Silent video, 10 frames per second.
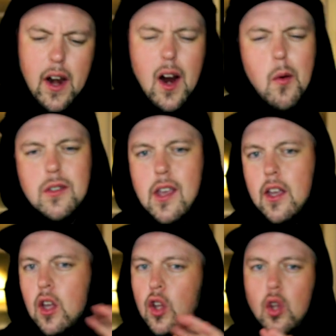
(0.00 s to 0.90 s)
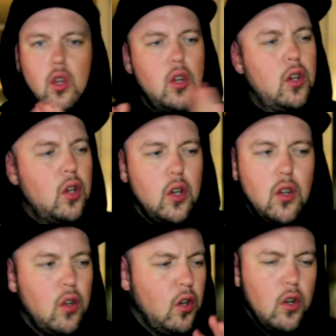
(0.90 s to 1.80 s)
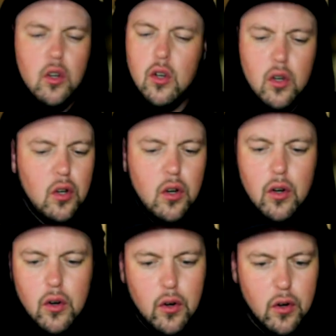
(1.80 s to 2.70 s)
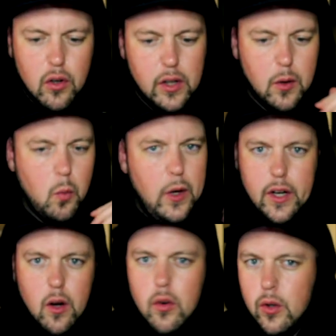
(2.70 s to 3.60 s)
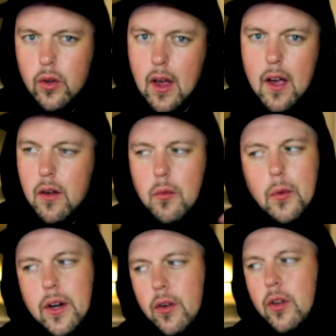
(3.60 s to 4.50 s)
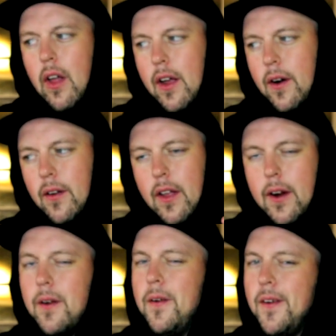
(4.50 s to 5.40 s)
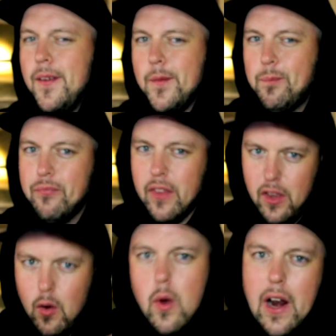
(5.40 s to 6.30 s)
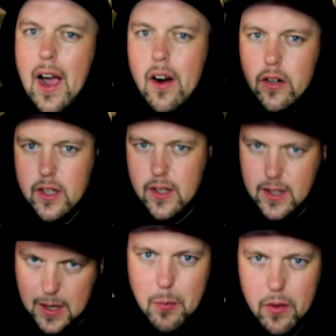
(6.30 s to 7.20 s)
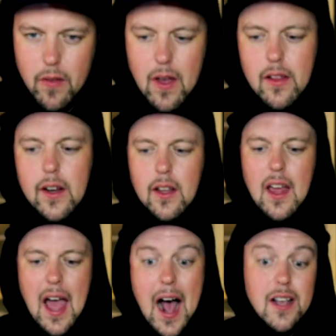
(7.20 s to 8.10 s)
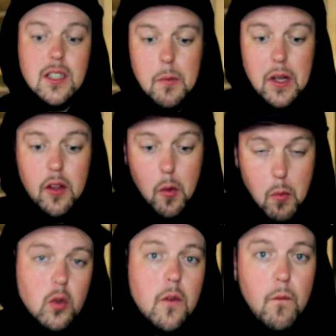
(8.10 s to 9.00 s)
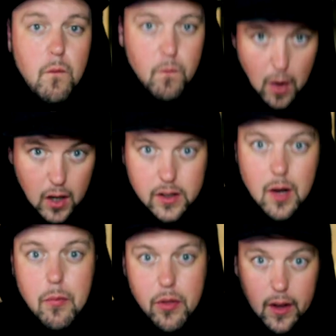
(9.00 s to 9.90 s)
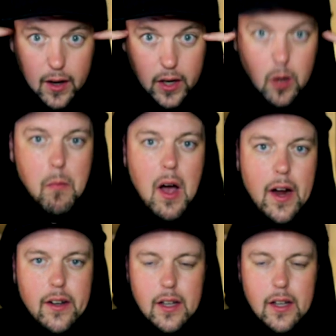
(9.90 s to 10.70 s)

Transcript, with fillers: And I was like, yeah, no, no, no, no, no, like we don't do that. We don't do that here. Like you and I are deeper than that. Like, ask me the most fucked up thing in your mind.